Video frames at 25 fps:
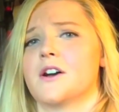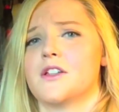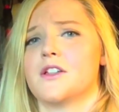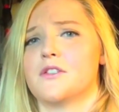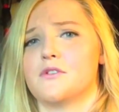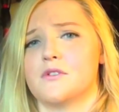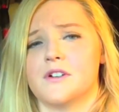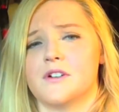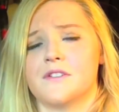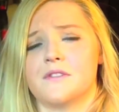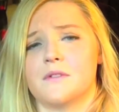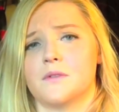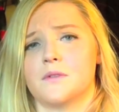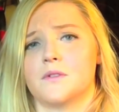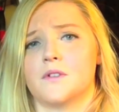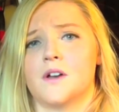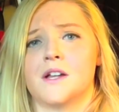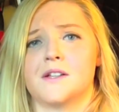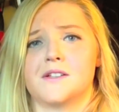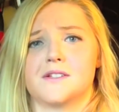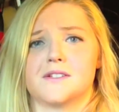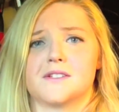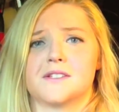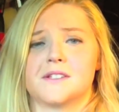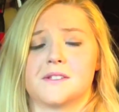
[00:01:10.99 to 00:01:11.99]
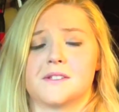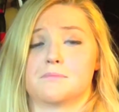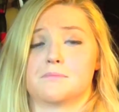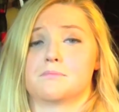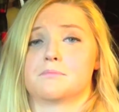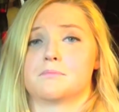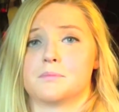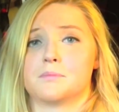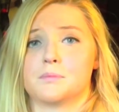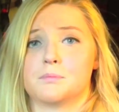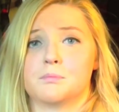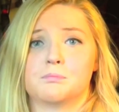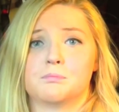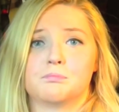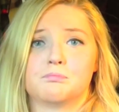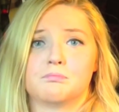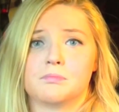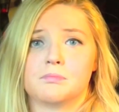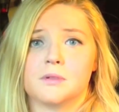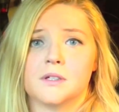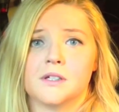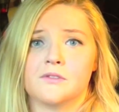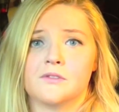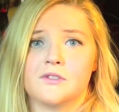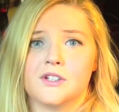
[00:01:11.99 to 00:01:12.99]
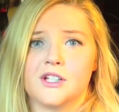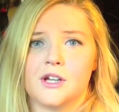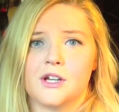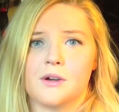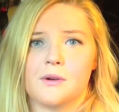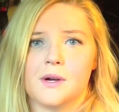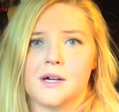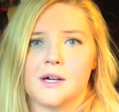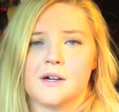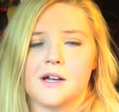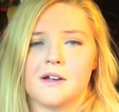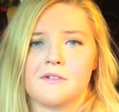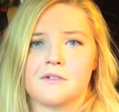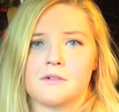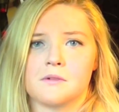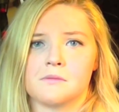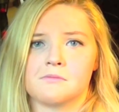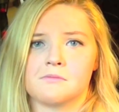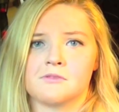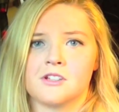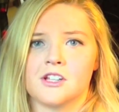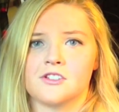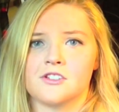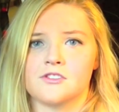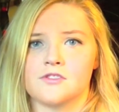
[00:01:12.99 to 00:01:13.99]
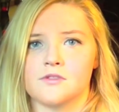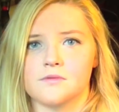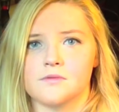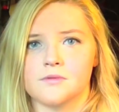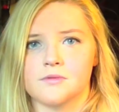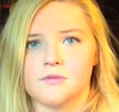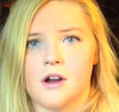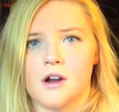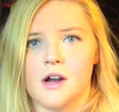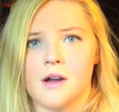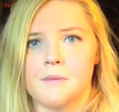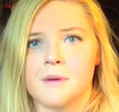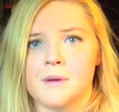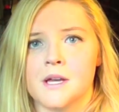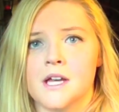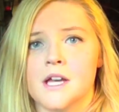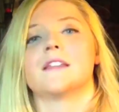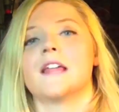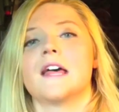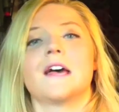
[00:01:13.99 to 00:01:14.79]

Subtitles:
I thought if I just didn't put a video out, everyone would unsubscribe.